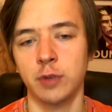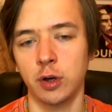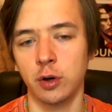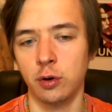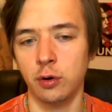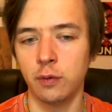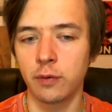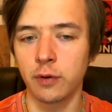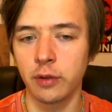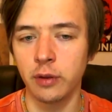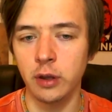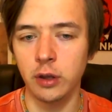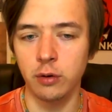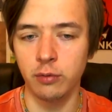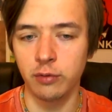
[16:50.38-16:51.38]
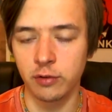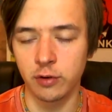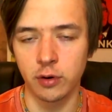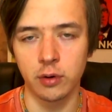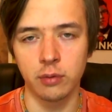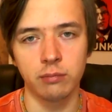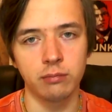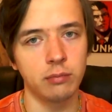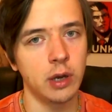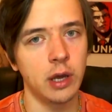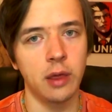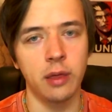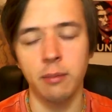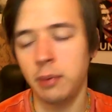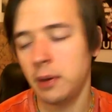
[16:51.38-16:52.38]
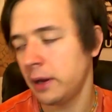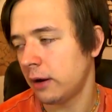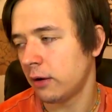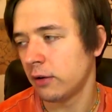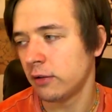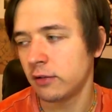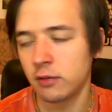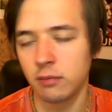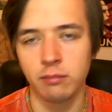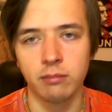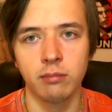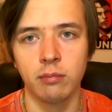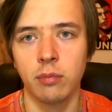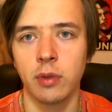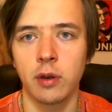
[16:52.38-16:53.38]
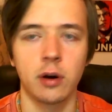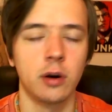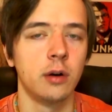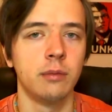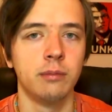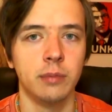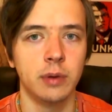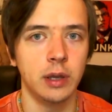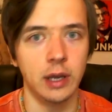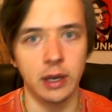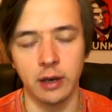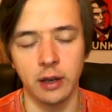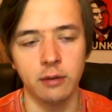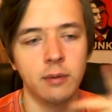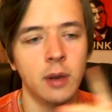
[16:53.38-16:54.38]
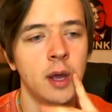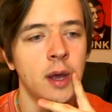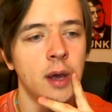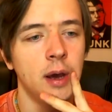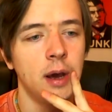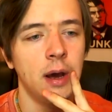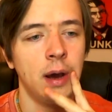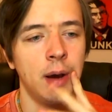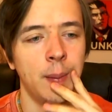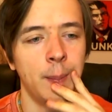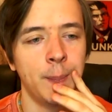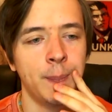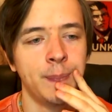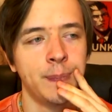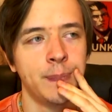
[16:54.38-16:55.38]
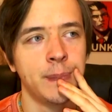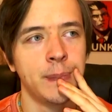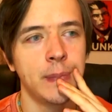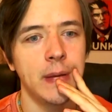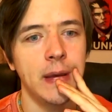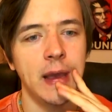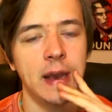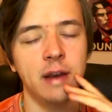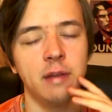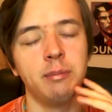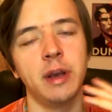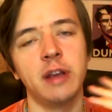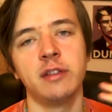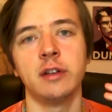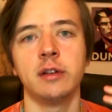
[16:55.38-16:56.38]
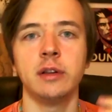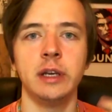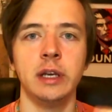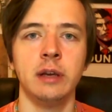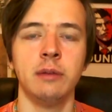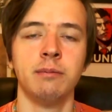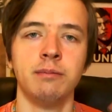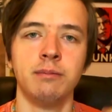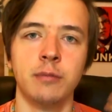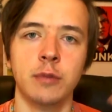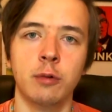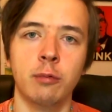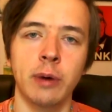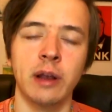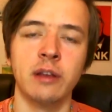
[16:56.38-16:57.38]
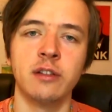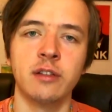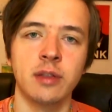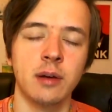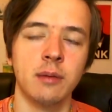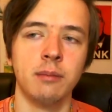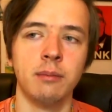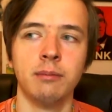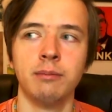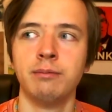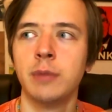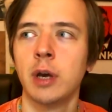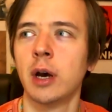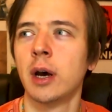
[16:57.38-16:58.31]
over the user and the players that are in it. And it basically grants them